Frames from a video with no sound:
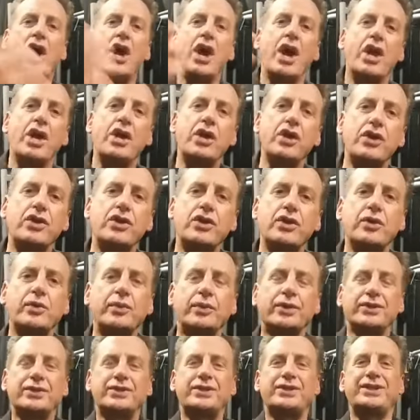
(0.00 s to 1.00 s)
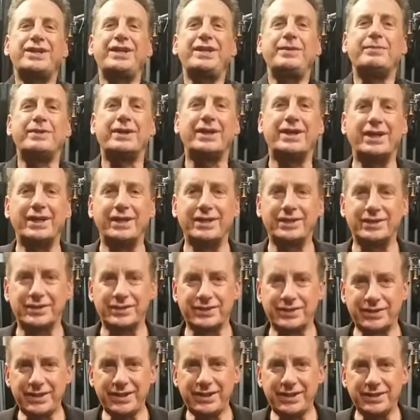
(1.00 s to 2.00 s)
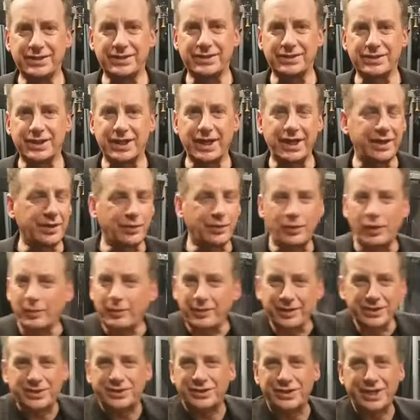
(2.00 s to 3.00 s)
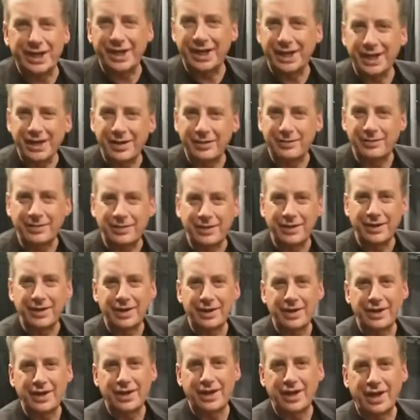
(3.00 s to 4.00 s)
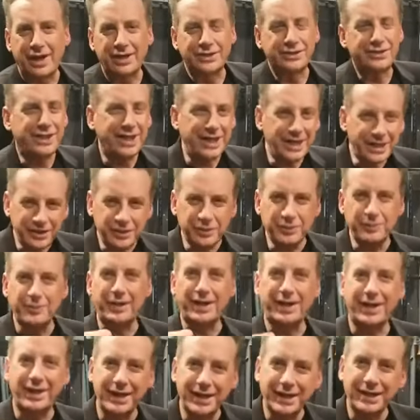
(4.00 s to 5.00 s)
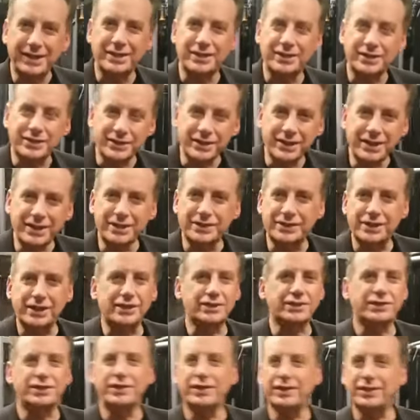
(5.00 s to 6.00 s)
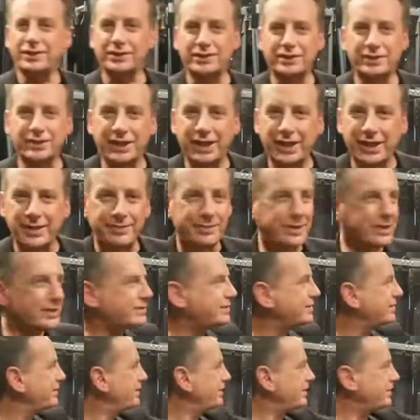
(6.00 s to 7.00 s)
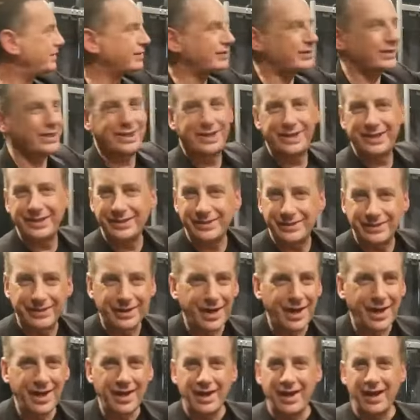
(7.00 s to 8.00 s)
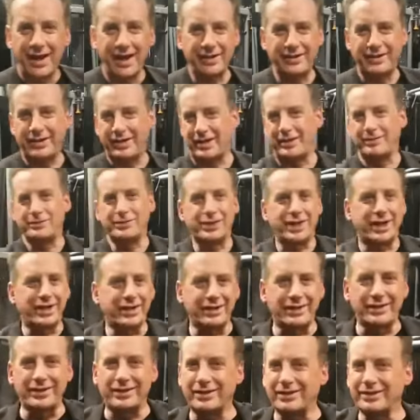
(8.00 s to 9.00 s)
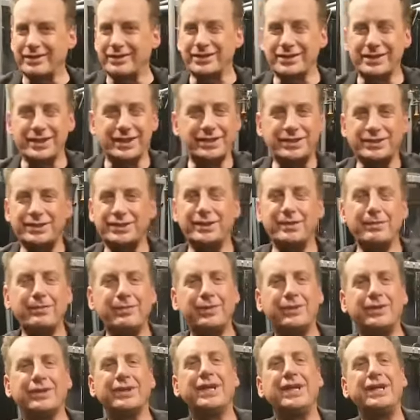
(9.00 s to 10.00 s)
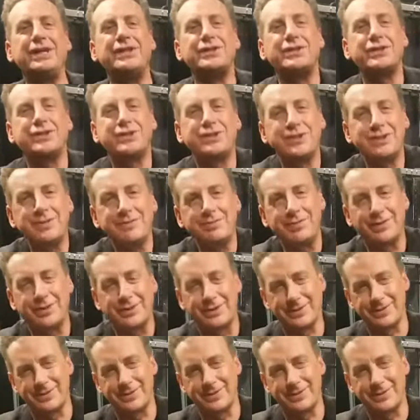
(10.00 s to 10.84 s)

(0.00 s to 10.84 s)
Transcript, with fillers: You will see behind the scenes, and it won't be set up. I'll take you behind the scenes. I'll show you the setup. I'll show you all the gear. It comes out of the car, and it's, it's simple. It's simple.